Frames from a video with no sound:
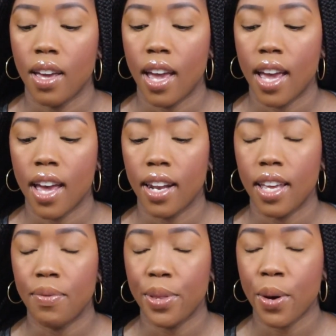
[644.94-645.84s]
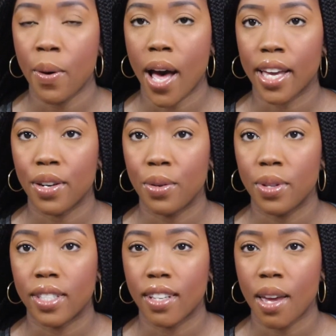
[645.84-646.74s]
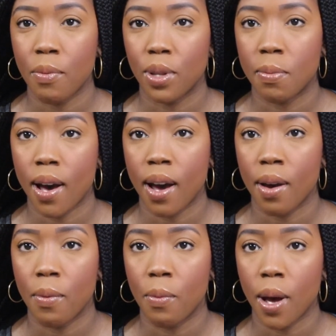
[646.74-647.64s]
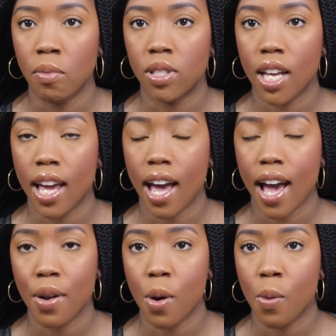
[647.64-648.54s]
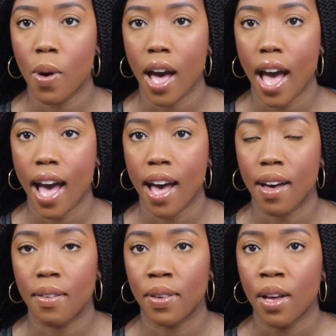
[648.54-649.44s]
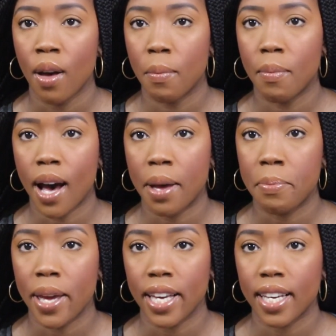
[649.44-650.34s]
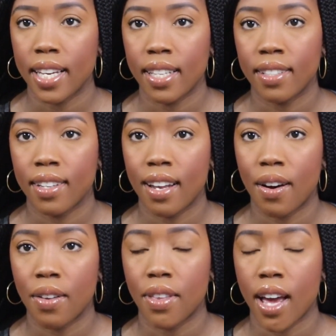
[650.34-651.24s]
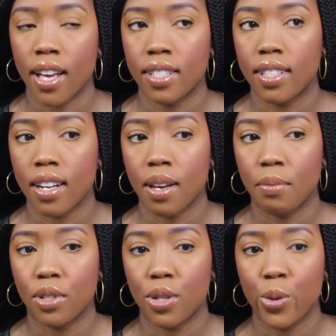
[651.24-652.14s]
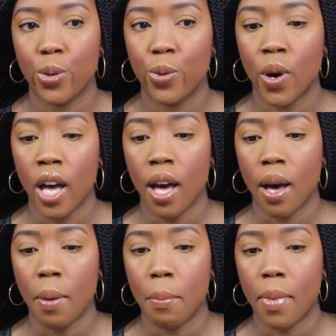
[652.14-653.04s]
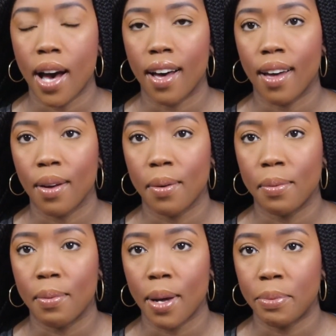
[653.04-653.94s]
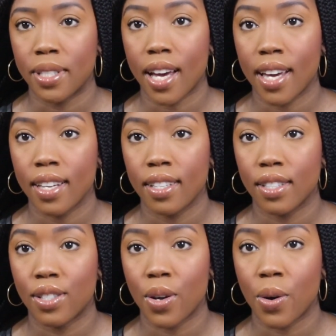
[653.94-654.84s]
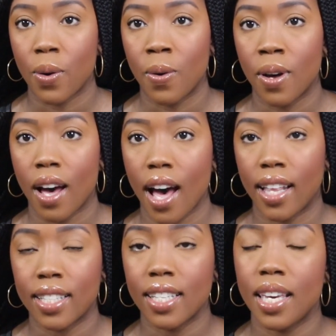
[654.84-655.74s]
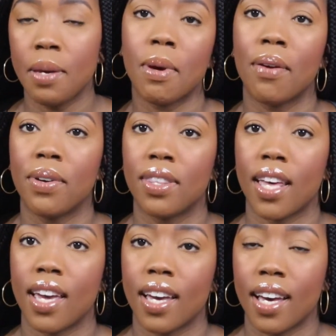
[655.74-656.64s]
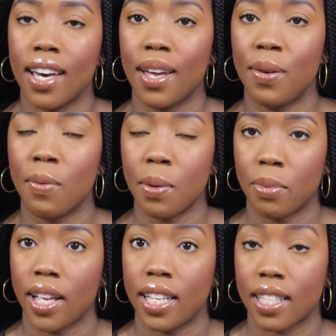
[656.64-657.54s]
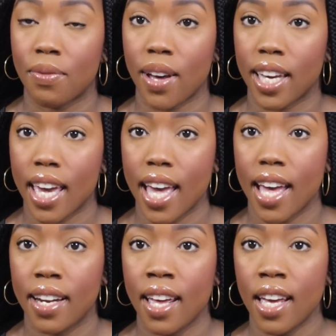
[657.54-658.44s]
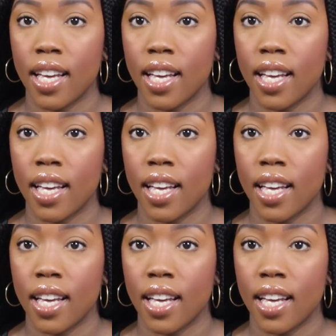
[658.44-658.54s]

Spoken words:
And even though I can do the same with my website, I don't have my banking and all that set up to my website, so I like to keep everything in one place if I can.